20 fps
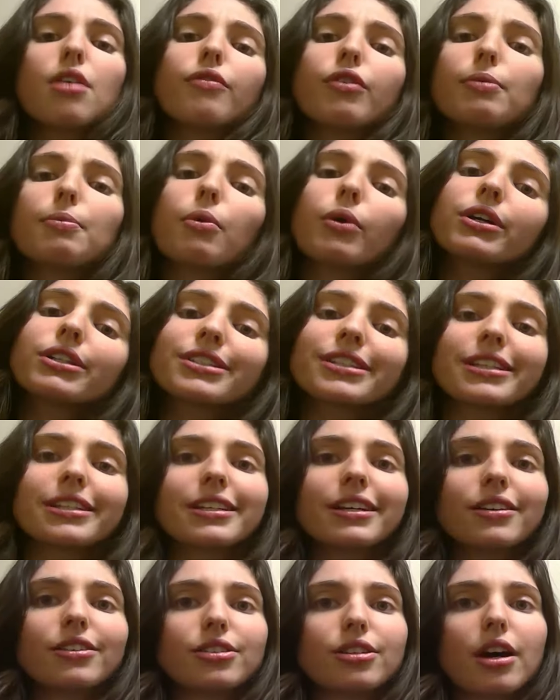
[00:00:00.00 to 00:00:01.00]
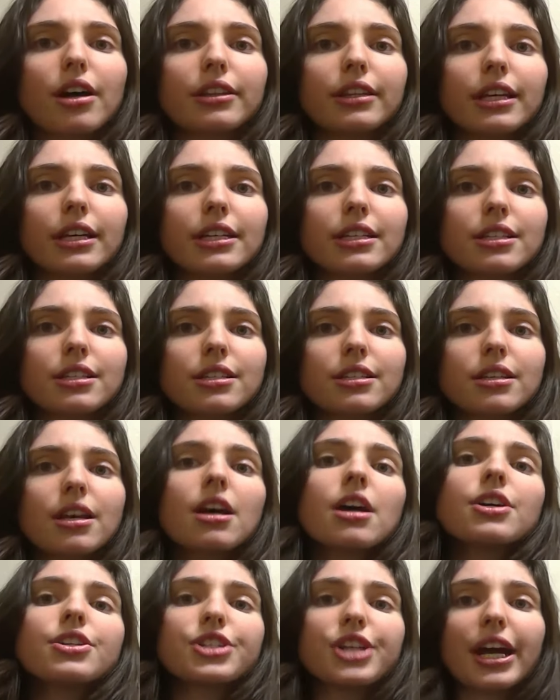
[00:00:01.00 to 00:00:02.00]
For more details on this,
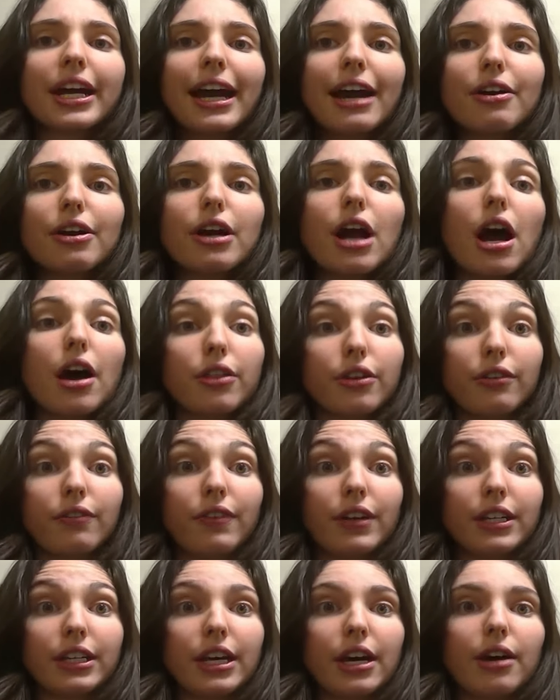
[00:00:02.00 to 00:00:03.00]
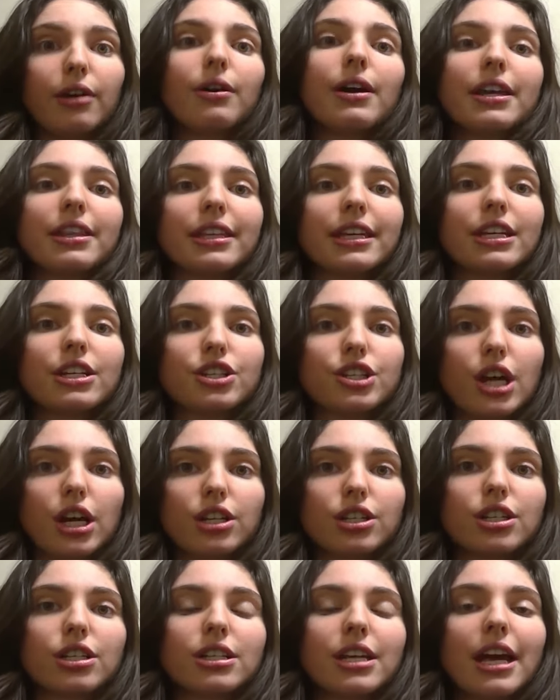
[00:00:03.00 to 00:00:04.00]
check out our other video in the
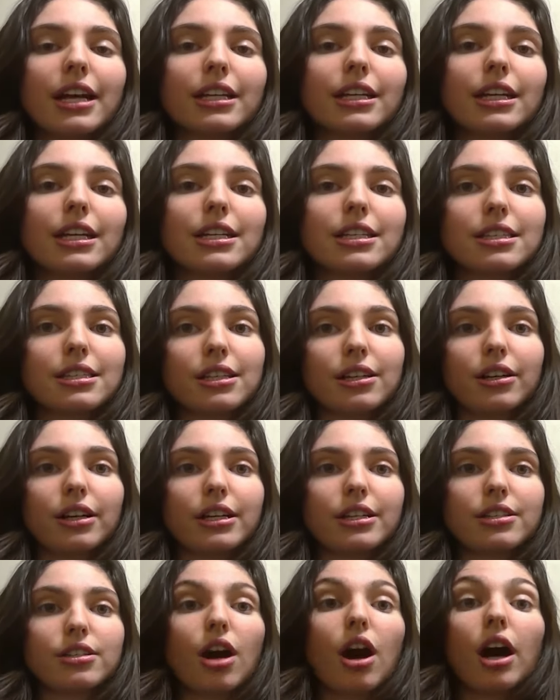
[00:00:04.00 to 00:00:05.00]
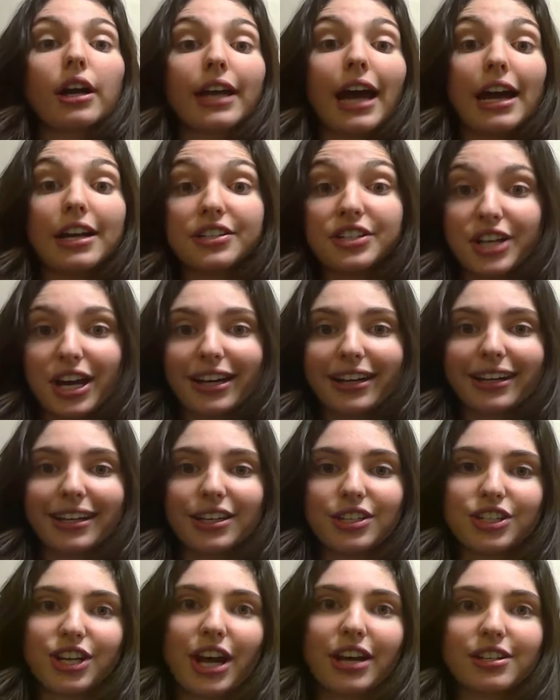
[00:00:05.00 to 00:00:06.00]
Injection Techniques series on hygienic
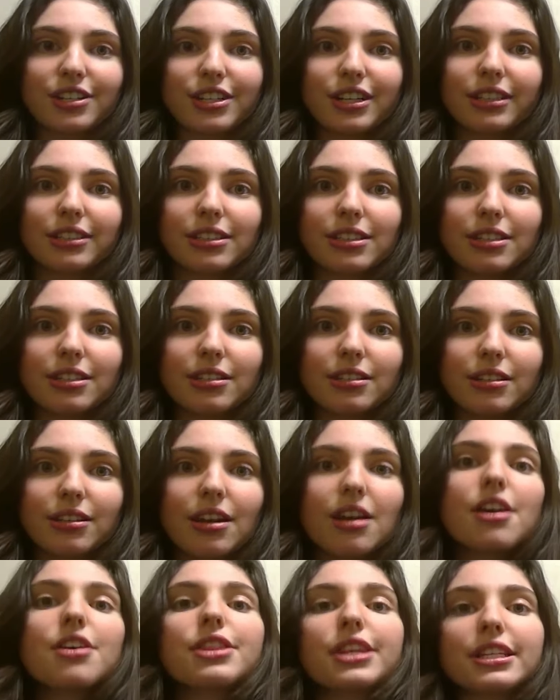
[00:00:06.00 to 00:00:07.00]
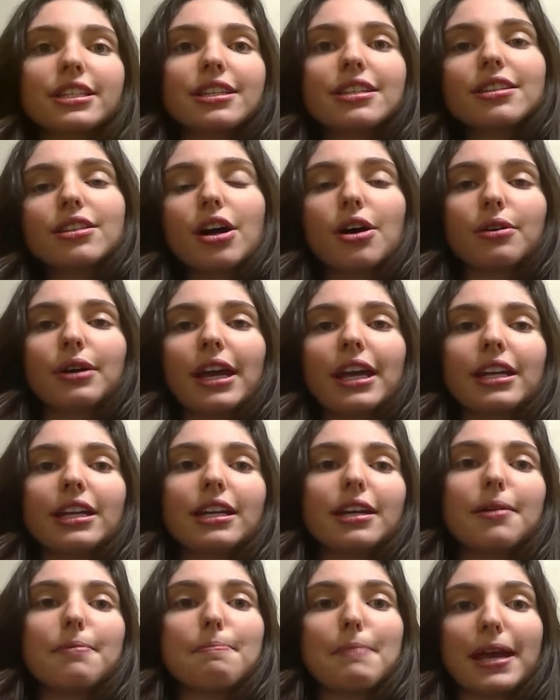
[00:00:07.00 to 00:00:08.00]
injections. This is
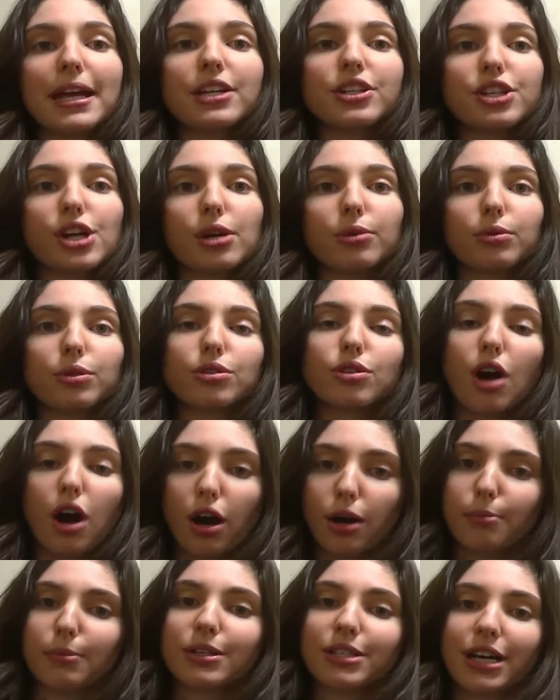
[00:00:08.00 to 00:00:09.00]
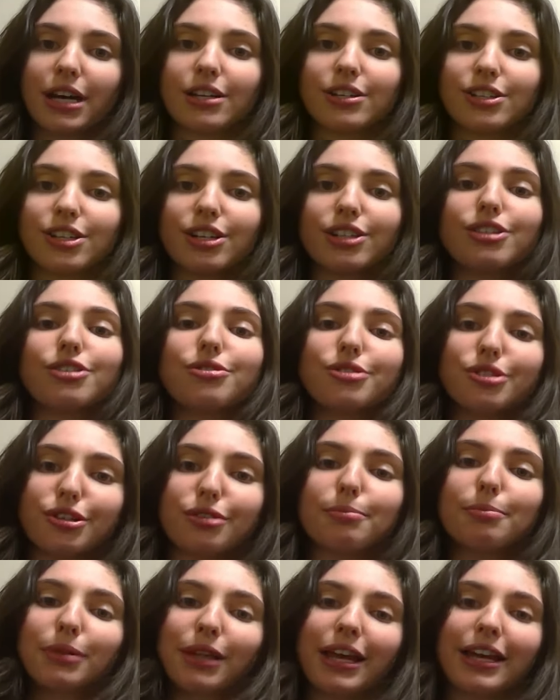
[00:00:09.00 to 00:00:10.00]
located in Maine General's Harm Reduction
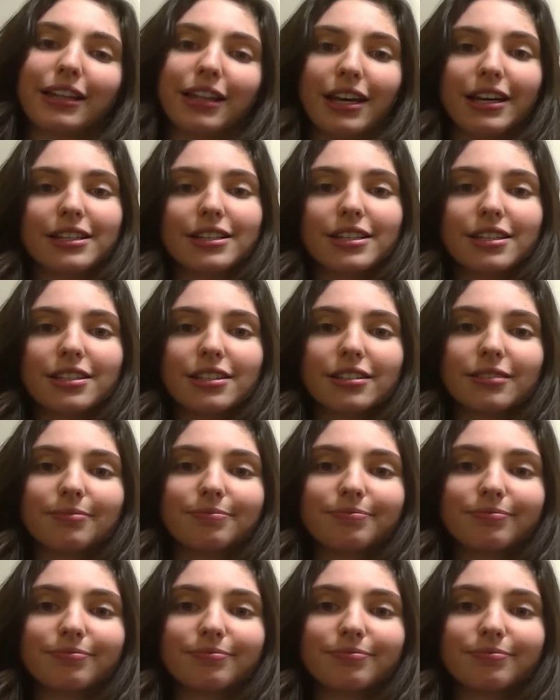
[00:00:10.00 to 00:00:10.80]
YouTube playlist.